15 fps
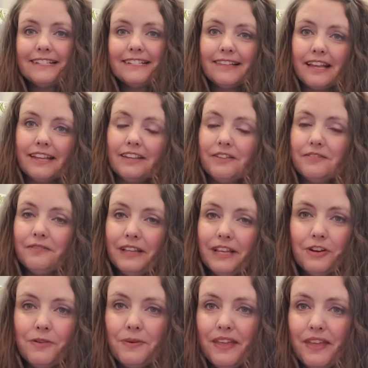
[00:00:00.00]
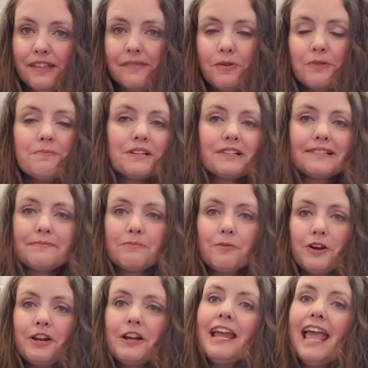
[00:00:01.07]
Executive Leader with Usborne Books and
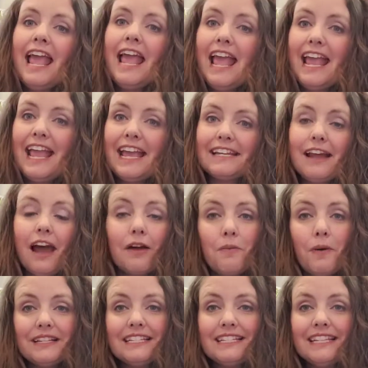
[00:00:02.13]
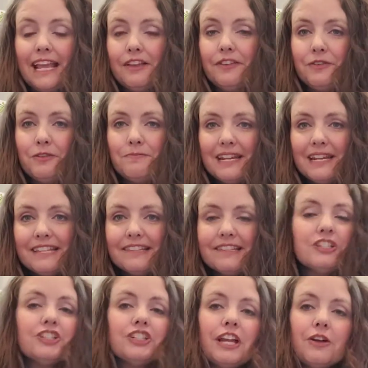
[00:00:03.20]
More. And I want to take a few minutes
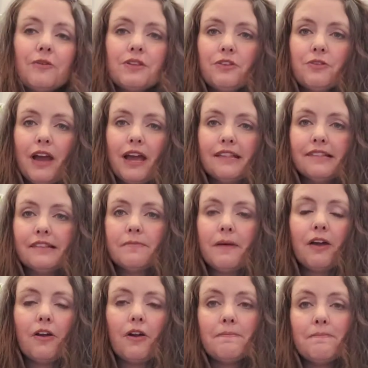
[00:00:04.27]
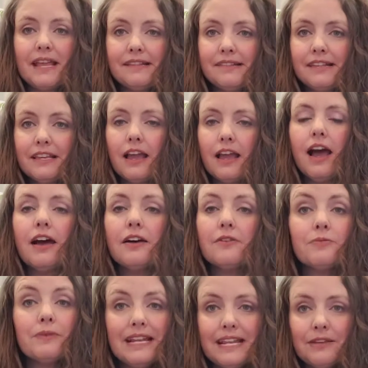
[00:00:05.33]
to share with you guys about our amazing
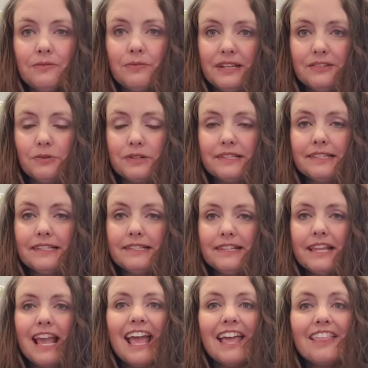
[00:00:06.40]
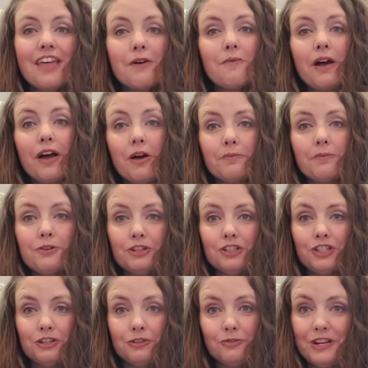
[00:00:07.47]
reading resources that will help your
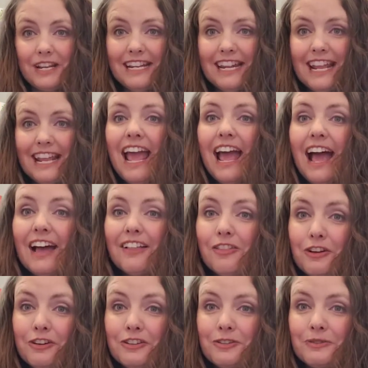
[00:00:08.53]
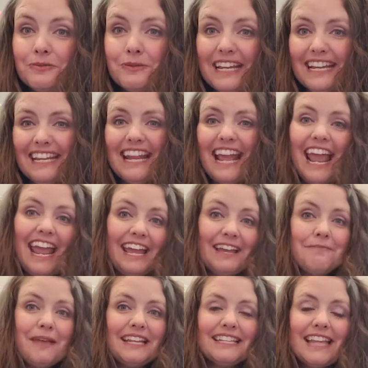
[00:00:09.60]
children learn to read
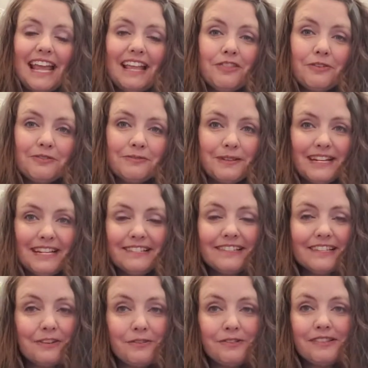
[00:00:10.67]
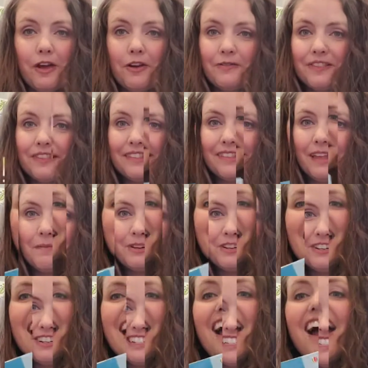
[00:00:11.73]
and maintain those reading skills over the summer.